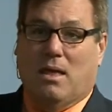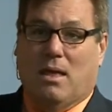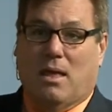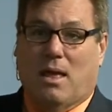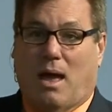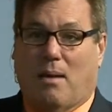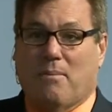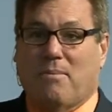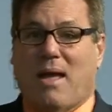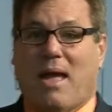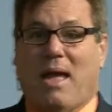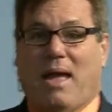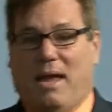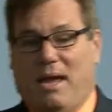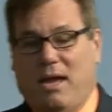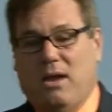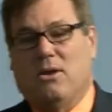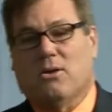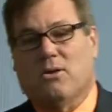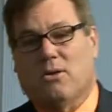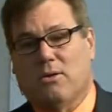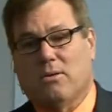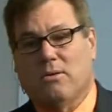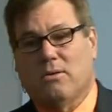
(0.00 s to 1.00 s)
I'm not
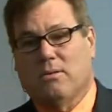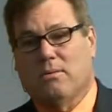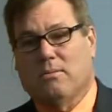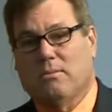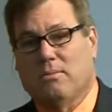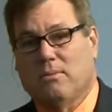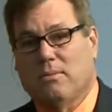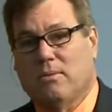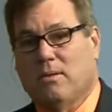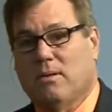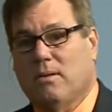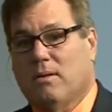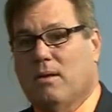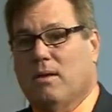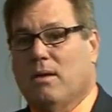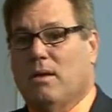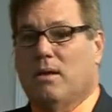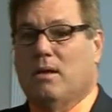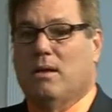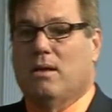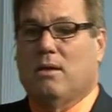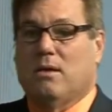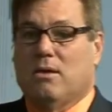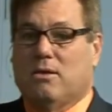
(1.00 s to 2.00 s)
here
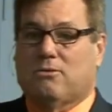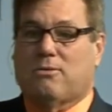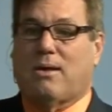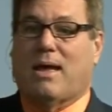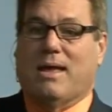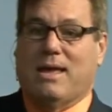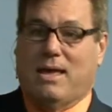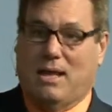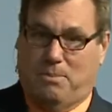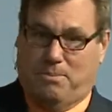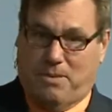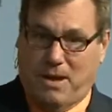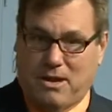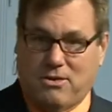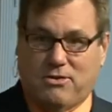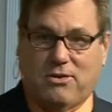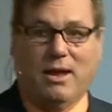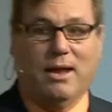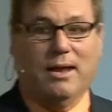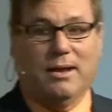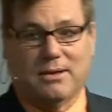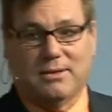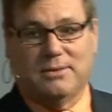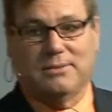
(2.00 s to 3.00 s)
so I can get a
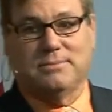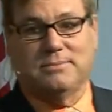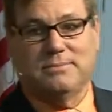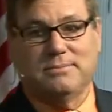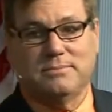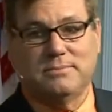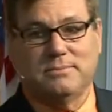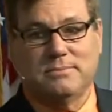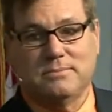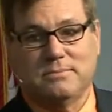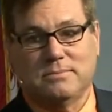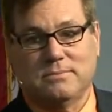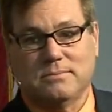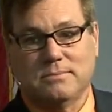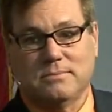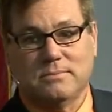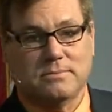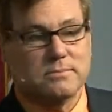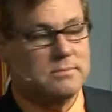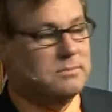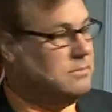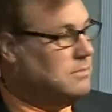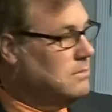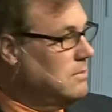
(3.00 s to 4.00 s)
paycheck.
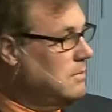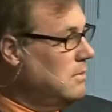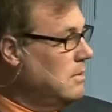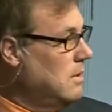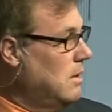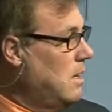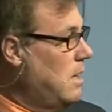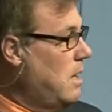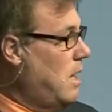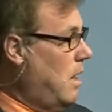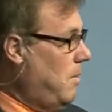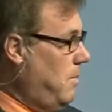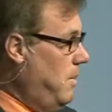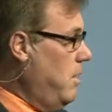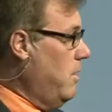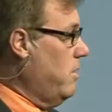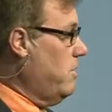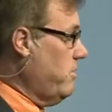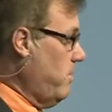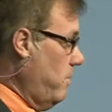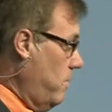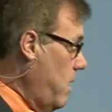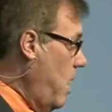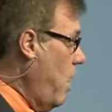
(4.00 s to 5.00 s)
I'm here
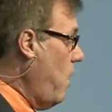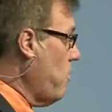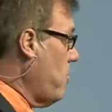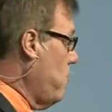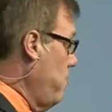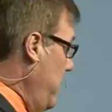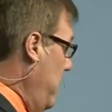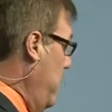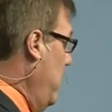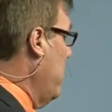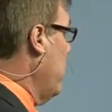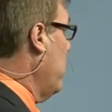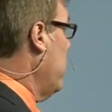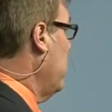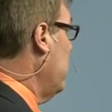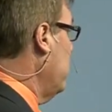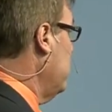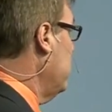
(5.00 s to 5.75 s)
because I'm called to be here.